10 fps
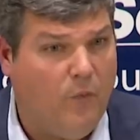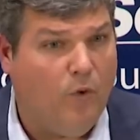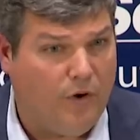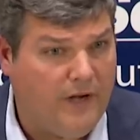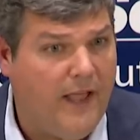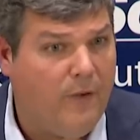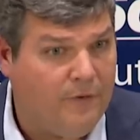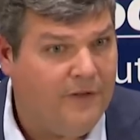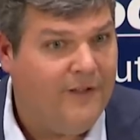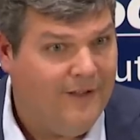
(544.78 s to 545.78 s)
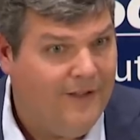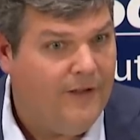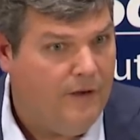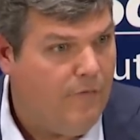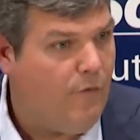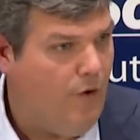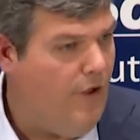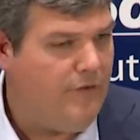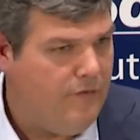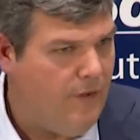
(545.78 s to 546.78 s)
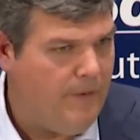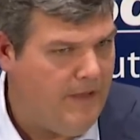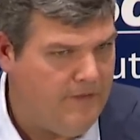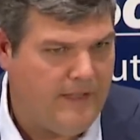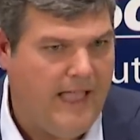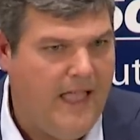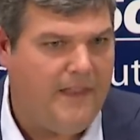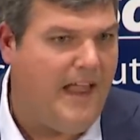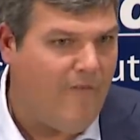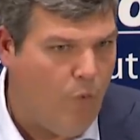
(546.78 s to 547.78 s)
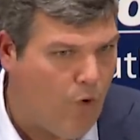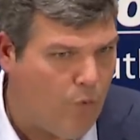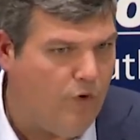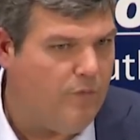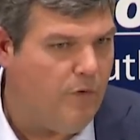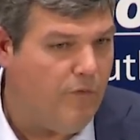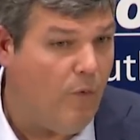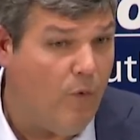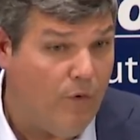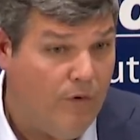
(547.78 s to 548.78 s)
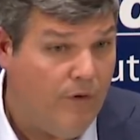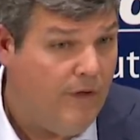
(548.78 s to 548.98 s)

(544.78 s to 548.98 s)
up working out for us. I mean, it's a guy that I've worked with before.